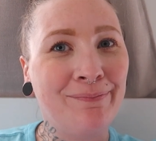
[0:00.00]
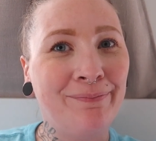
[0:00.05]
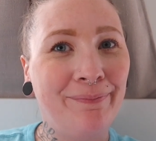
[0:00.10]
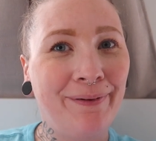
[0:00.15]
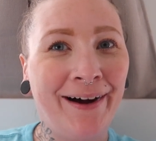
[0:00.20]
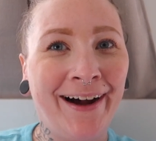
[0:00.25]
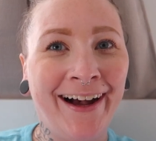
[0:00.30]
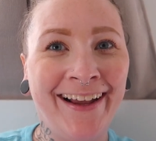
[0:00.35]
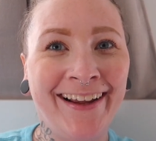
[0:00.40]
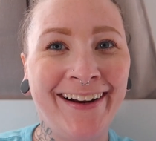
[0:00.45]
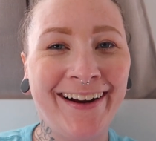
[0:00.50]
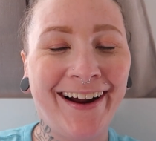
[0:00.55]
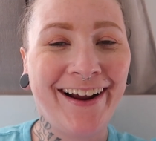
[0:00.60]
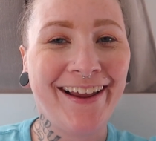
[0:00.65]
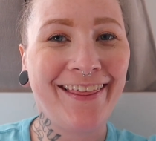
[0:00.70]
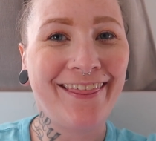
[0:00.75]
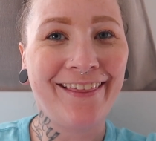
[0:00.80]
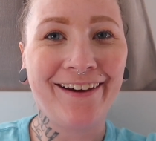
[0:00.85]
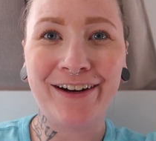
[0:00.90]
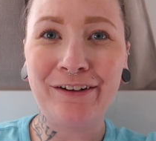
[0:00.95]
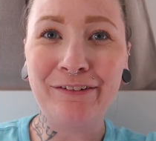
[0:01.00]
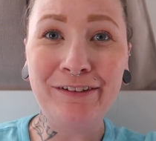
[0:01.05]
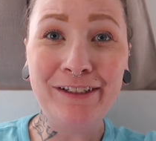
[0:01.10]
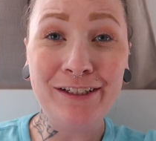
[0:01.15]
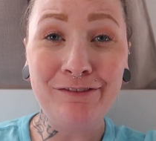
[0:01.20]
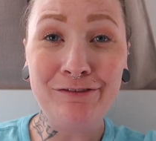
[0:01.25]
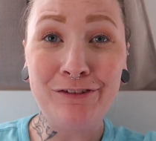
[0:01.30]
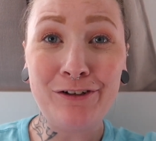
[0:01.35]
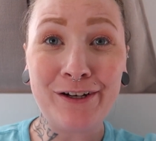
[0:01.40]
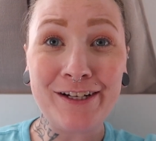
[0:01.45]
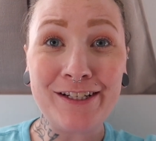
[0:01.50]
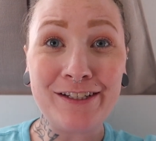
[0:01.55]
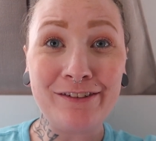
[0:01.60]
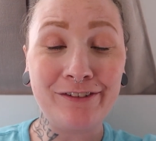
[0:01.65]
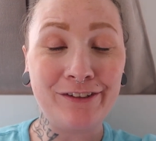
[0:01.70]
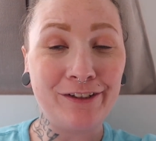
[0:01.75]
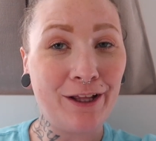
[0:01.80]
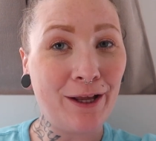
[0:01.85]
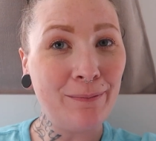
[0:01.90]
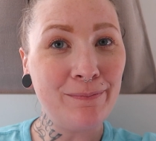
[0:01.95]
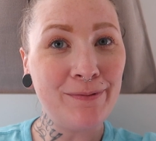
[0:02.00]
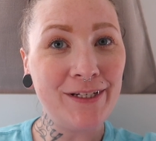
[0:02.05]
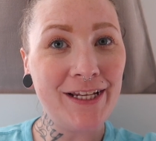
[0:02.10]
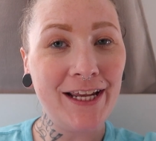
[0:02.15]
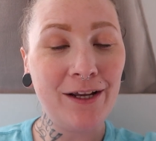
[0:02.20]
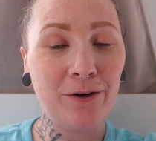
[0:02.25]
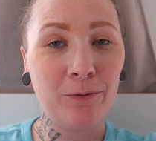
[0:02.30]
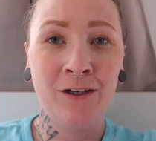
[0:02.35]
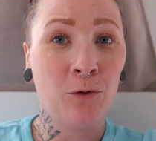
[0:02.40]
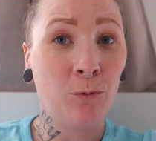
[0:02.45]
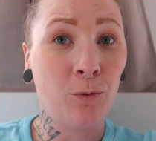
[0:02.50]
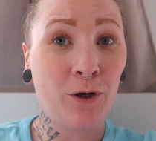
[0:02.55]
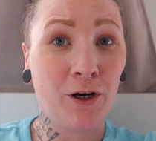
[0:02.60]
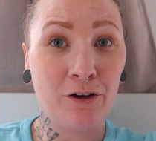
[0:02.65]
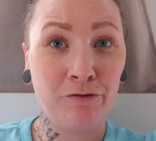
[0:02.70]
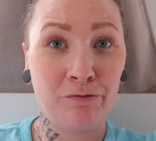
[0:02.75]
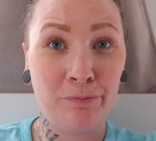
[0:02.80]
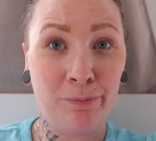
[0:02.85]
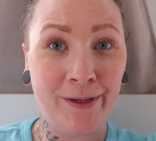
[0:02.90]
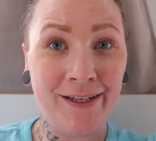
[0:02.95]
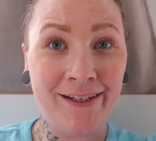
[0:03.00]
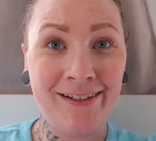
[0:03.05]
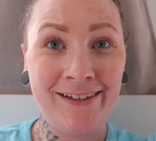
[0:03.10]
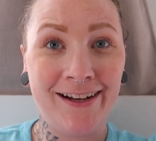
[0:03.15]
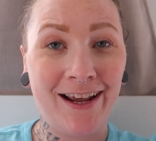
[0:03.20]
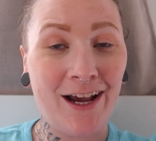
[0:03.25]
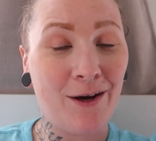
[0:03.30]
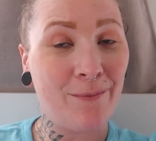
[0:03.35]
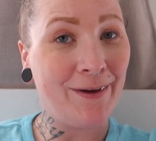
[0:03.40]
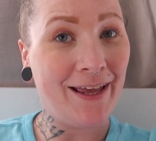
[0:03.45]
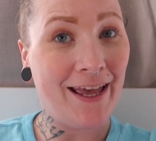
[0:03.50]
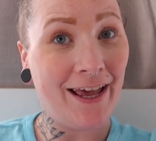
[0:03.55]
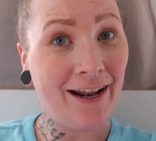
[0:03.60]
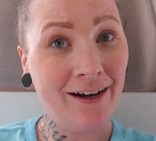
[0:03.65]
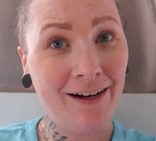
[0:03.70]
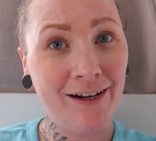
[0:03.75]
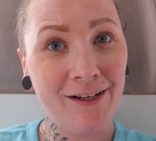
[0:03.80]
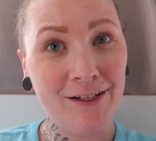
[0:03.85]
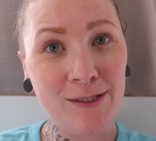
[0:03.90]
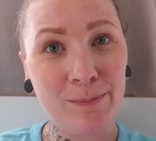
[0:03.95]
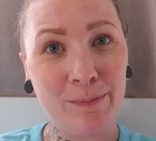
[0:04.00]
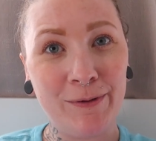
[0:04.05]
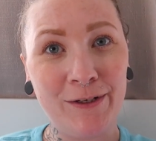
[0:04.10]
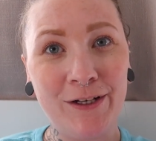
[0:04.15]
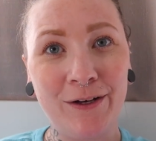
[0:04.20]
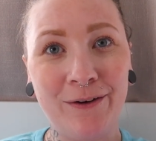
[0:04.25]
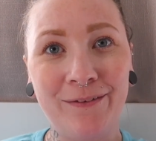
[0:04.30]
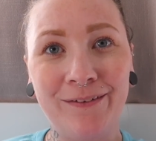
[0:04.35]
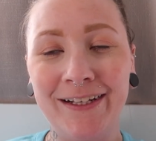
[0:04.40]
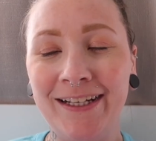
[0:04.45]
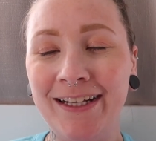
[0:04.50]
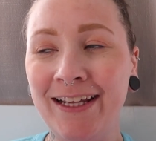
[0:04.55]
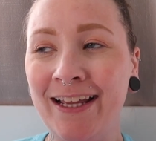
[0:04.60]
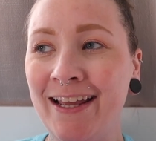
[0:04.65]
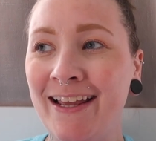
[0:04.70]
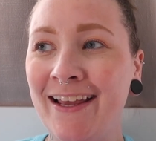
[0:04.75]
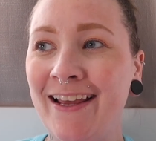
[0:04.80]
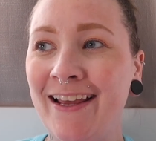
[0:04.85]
but I thought I would give you guys a little update where I've been, how my editing's been going,